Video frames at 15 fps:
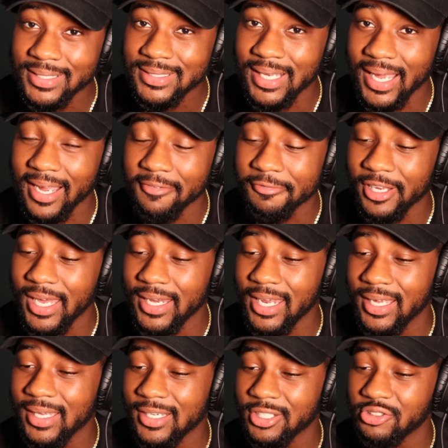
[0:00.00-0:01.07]
Like I feel like they
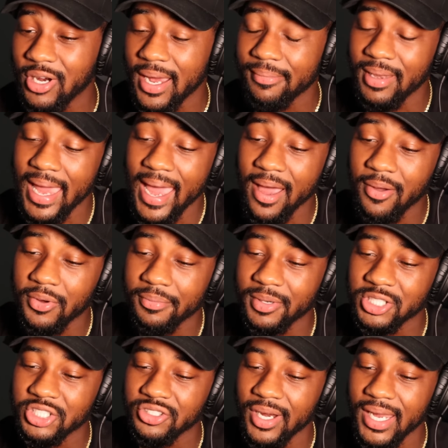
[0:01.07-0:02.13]
could have dropped that one, but
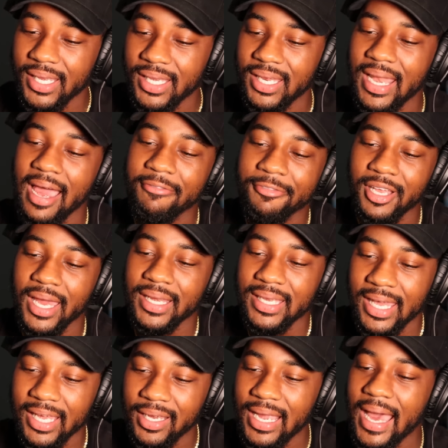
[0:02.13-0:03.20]
Straightening, I feel like
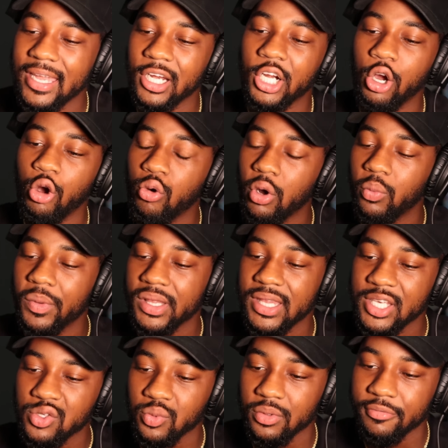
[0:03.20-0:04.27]
they kind of going with
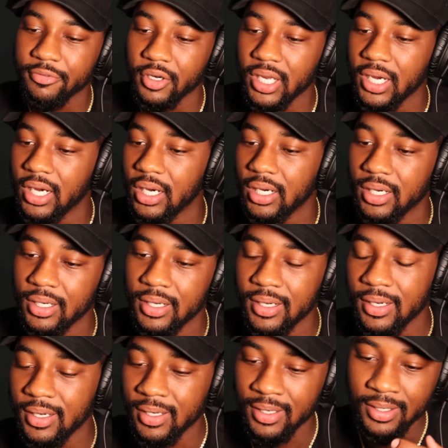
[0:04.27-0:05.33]
this one for their
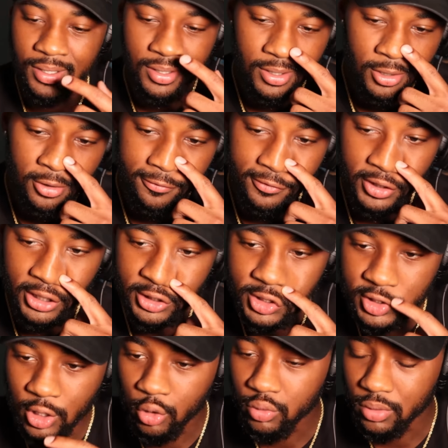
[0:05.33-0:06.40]
for their
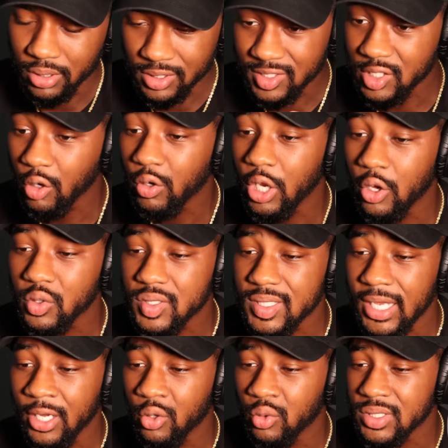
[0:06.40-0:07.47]
so, solo
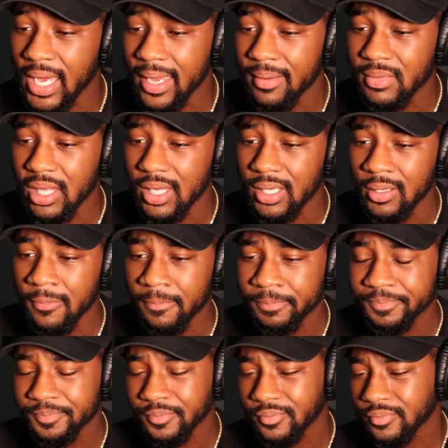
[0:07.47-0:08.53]
single type thing.
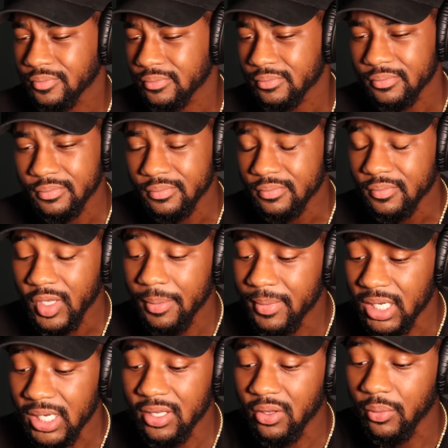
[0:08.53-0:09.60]
But
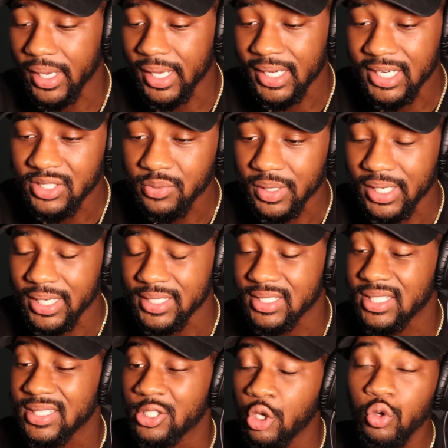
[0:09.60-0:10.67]
either way, it is what it is.
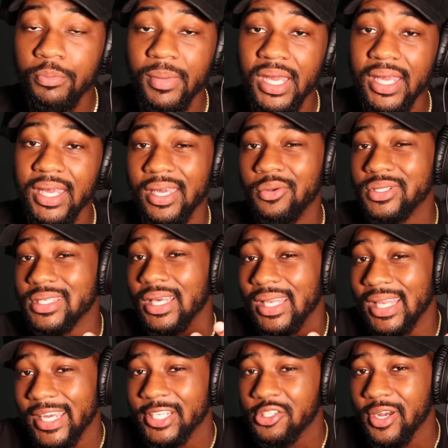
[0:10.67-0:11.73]
To me, it was a
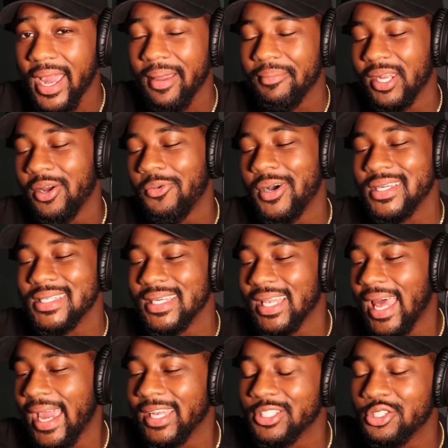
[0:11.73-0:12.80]
lit track, but it wasn't
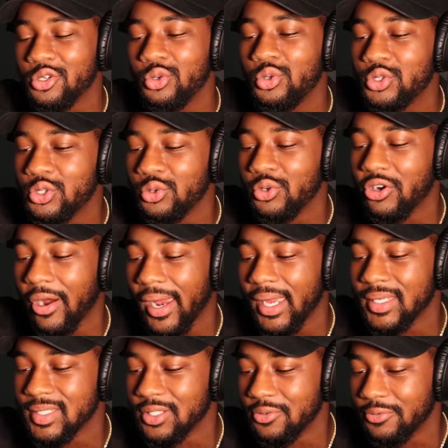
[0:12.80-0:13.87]
like too too
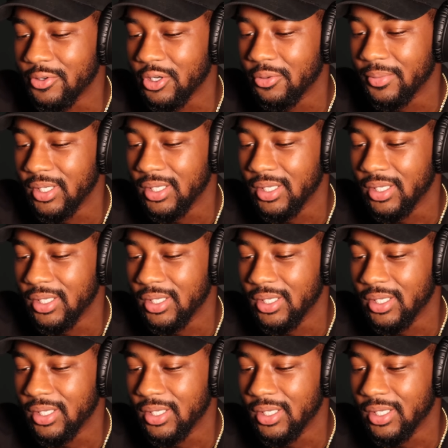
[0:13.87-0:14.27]
crazy. You feel me?